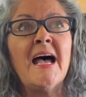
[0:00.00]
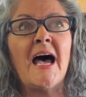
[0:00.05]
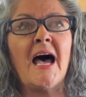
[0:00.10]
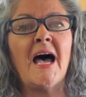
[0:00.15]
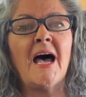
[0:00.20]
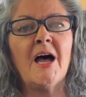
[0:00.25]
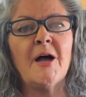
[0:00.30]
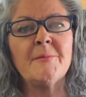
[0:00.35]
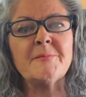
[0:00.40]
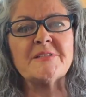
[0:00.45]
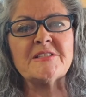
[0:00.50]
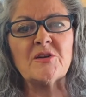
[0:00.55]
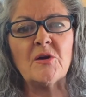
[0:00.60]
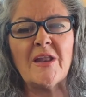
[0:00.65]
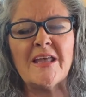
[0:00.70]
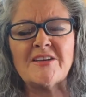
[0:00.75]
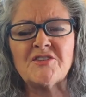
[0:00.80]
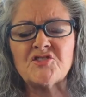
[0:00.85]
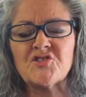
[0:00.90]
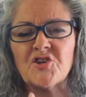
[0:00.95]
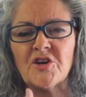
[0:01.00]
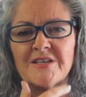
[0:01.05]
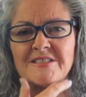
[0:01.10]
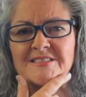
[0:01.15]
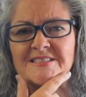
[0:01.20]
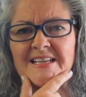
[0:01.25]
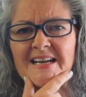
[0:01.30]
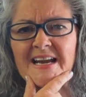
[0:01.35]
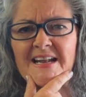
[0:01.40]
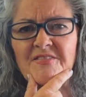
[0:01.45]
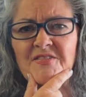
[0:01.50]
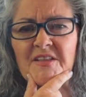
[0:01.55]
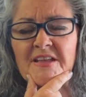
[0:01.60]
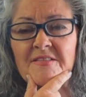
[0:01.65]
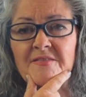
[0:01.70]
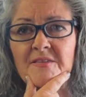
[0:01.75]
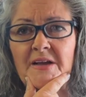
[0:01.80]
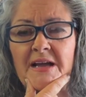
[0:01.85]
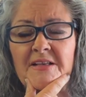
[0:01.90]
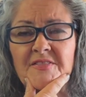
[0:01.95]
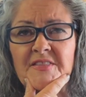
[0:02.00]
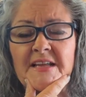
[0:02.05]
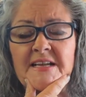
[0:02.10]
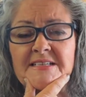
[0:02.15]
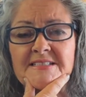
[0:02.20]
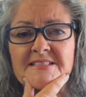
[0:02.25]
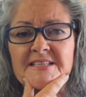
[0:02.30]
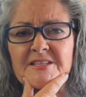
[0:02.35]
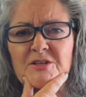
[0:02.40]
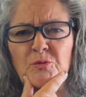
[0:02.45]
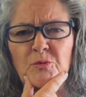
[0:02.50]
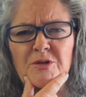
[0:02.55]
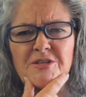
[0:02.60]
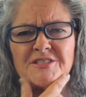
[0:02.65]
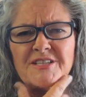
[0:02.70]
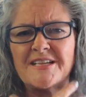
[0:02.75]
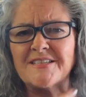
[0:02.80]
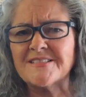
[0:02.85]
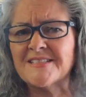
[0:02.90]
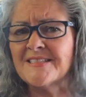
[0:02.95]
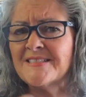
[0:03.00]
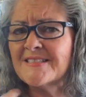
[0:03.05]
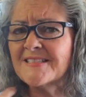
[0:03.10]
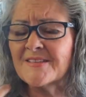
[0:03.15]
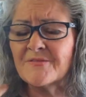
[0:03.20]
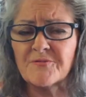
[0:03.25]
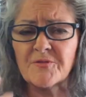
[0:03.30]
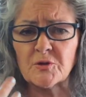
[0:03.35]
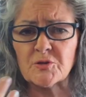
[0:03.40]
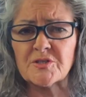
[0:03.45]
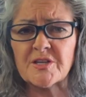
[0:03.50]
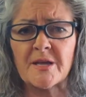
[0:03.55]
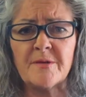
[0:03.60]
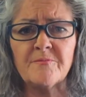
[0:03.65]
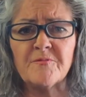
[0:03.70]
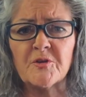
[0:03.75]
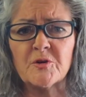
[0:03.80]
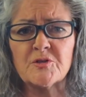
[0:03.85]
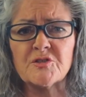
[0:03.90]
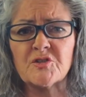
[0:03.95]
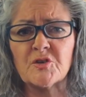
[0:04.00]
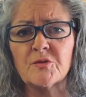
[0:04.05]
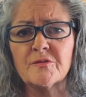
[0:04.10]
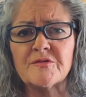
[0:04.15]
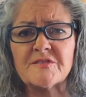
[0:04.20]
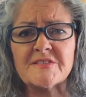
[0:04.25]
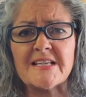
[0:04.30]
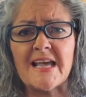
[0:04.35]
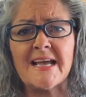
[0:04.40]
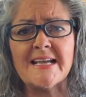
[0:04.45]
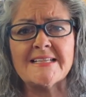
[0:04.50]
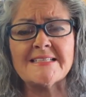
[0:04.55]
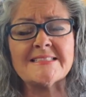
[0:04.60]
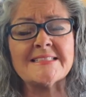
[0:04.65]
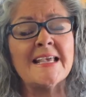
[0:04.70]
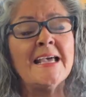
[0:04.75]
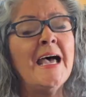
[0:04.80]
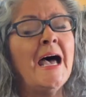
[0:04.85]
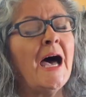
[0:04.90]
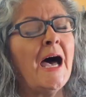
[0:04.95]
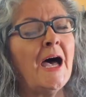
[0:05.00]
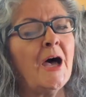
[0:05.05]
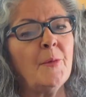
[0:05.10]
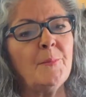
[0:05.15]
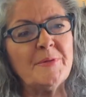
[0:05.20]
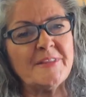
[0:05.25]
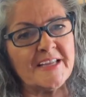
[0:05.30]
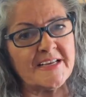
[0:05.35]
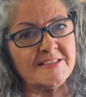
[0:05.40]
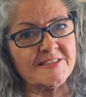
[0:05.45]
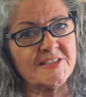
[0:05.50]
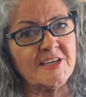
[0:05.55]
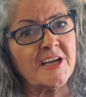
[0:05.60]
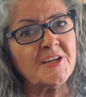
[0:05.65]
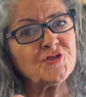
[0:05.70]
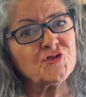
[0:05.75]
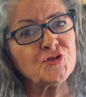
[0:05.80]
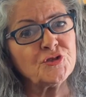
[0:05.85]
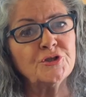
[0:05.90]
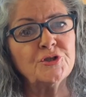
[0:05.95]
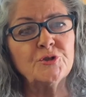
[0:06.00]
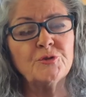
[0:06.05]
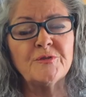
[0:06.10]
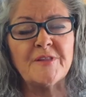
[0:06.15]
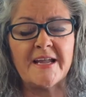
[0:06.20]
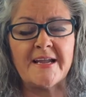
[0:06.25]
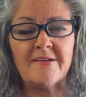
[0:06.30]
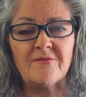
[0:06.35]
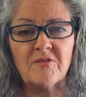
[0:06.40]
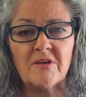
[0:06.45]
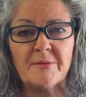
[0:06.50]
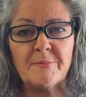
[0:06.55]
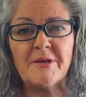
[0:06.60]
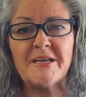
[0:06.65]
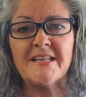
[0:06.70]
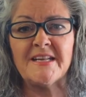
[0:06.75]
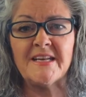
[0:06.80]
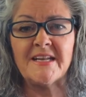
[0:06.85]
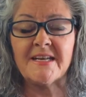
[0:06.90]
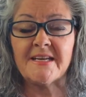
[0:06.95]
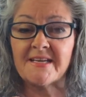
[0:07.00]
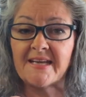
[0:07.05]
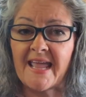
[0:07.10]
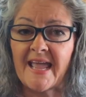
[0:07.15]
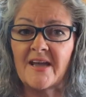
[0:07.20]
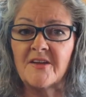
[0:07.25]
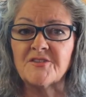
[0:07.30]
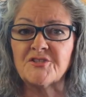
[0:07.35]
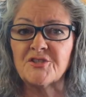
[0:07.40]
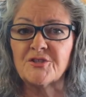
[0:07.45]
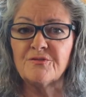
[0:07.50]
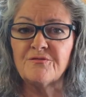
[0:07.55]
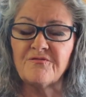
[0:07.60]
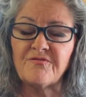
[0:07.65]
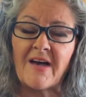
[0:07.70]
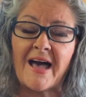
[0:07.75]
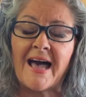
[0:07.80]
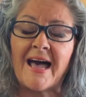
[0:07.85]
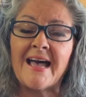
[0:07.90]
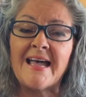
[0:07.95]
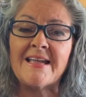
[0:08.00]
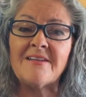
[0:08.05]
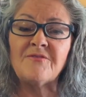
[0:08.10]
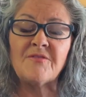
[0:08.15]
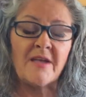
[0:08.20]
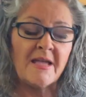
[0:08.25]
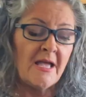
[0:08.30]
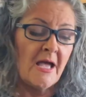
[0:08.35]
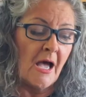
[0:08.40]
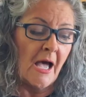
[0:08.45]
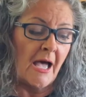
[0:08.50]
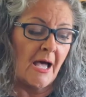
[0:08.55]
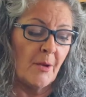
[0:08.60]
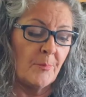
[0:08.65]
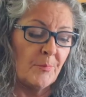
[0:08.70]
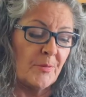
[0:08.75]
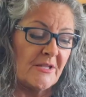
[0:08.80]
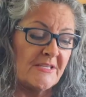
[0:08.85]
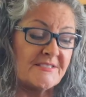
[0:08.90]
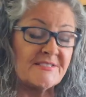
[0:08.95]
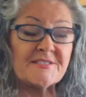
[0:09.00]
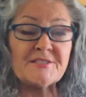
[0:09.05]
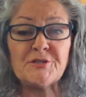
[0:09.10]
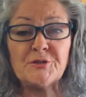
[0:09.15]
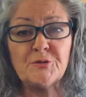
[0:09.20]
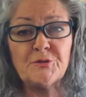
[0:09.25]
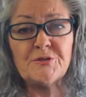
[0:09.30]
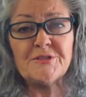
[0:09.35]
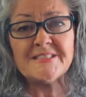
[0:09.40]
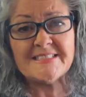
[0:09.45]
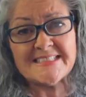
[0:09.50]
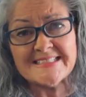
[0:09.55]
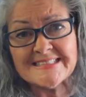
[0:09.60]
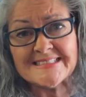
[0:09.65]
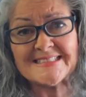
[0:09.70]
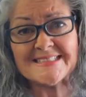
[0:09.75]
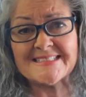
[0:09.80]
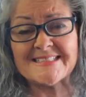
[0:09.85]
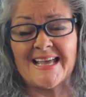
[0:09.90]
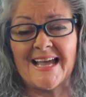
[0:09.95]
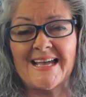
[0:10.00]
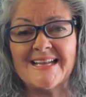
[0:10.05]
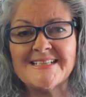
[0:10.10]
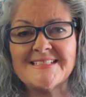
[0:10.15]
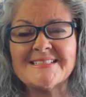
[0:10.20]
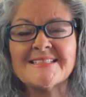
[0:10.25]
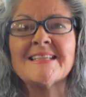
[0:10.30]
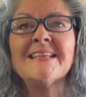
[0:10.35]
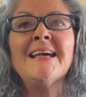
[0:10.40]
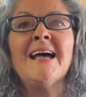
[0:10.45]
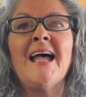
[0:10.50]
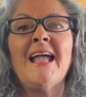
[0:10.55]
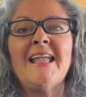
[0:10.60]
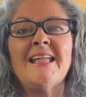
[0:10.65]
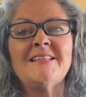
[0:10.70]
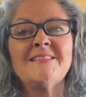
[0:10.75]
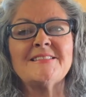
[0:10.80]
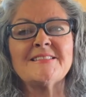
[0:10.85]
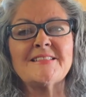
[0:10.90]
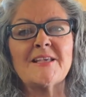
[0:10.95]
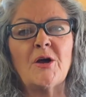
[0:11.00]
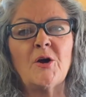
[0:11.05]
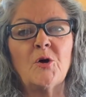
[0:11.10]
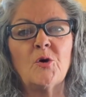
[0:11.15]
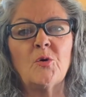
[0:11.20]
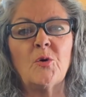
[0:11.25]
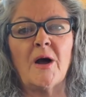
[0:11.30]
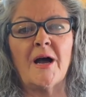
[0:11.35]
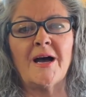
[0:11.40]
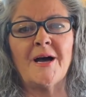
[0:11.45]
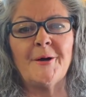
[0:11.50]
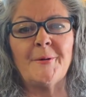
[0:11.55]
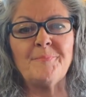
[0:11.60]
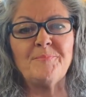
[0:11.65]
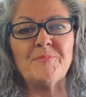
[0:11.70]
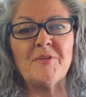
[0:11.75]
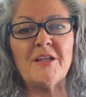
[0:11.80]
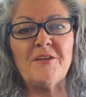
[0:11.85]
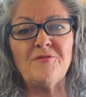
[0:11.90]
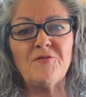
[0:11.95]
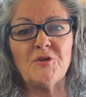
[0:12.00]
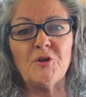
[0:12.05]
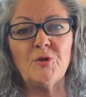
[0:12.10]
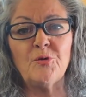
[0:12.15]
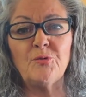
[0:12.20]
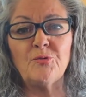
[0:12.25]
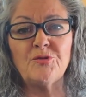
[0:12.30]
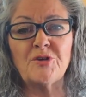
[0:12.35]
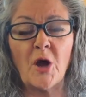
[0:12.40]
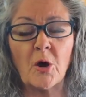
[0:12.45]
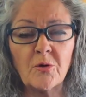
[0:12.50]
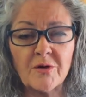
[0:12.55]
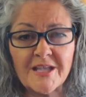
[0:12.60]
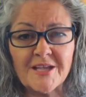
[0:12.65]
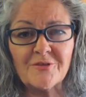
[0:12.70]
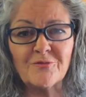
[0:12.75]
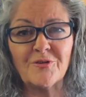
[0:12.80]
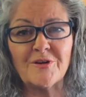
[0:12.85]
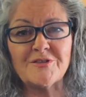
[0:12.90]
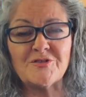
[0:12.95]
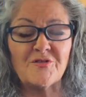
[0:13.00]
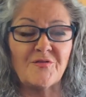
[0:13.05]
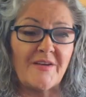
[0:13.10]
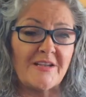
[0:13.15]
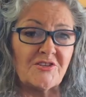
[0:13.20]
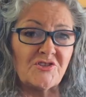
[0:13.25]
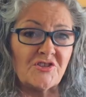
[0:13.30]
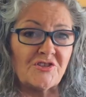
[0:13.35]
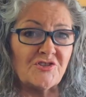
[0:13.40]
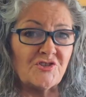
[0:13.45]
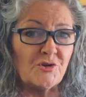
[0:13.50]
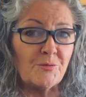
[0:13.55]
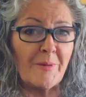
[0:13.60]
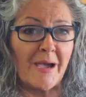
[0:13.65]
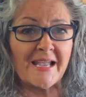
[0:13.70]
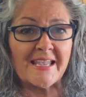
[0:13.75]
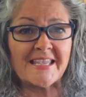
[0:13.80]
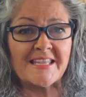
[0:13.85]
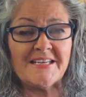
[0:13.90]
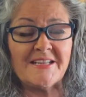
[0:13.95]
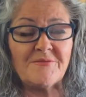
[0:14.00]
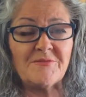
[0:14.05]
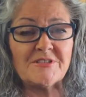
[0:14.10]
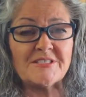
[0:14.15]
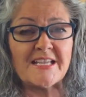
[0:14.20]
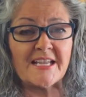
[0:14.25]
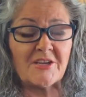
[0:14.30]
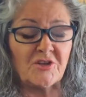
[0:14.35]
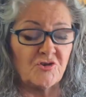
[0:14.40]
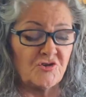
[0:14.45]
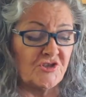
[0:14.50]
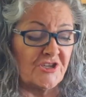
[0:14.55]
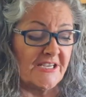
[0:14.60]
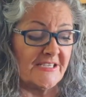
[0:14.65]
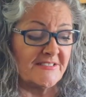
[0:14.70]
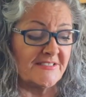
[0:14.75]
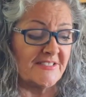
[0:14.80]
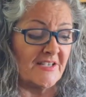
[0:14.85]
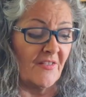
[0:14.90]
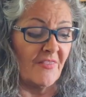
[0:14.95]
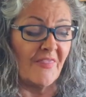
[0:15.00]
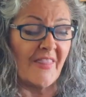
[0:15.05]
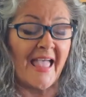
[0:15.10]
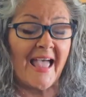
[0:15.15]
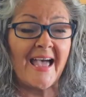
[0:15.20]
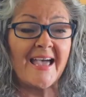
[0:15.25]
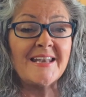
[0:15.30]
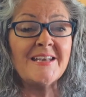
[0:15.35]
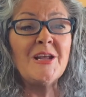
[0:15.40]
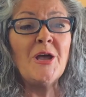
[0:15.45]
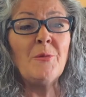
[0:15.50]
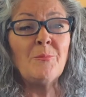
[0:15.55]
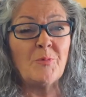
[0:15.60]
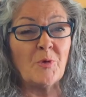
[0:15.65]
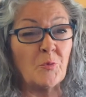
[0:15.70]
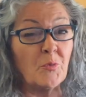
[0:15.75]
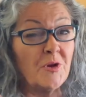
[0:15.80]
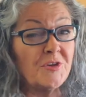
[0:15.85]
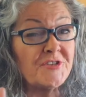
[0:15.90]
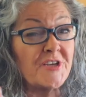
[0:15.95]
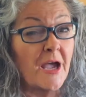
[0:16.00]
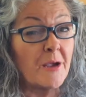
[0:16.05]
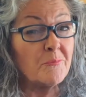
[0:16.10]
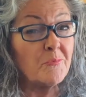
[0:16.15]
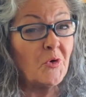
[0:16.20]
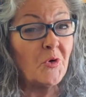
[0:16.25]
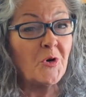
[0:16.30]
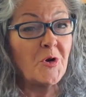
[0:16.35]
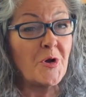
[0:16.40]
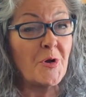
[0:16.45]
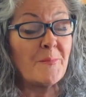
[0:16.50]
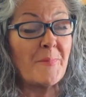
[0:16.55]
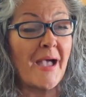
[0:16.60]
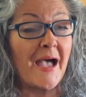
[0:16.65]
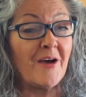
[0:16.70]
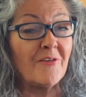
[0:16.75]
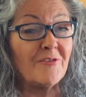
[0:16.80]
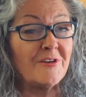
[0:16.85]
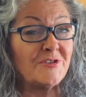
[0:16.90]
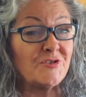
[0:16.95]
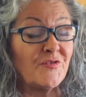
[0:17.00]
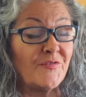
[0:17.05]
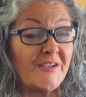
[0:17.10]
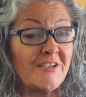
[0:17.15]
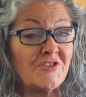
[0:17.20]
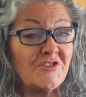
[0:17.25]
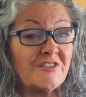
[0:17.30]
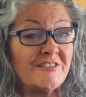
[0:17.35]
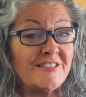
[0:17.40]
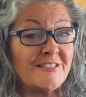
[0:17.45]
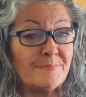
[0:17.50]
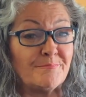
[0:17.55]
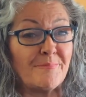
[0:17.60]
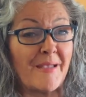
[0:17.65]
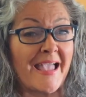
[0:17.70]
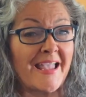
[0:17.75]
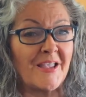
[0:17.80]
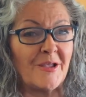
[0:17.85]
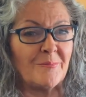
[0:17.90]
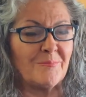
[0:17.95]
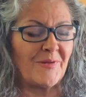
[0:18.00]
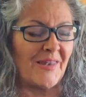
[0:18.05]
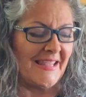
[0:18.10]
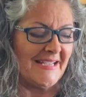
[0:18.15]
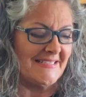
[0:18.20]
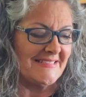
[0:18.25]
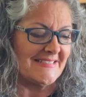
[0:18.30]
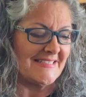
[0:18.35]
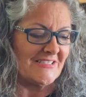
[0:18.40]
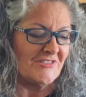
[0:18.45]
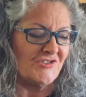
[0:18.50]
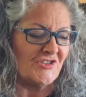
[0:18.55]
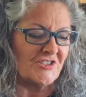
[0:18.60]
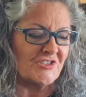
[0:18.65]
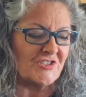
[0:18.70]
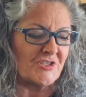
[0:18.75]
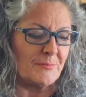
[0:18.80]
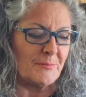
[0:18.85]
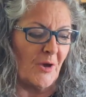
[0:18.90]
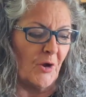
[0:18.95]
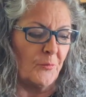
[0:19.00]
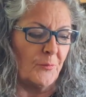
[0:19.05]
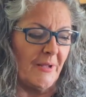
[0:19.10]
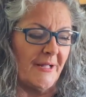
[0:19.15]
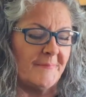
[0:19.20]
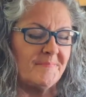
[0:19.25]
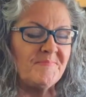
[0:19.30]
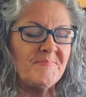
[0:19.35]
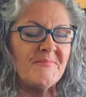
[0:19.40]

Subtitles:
So last year I said, I think I said there were dozens of first come first serve sites, but that's not true. They have limited it now to 5 plus 2 tent sites. And so if you don't get reservations, you might can even take your chance on that. But we'll talk more about reservations and backup plans in just a moment.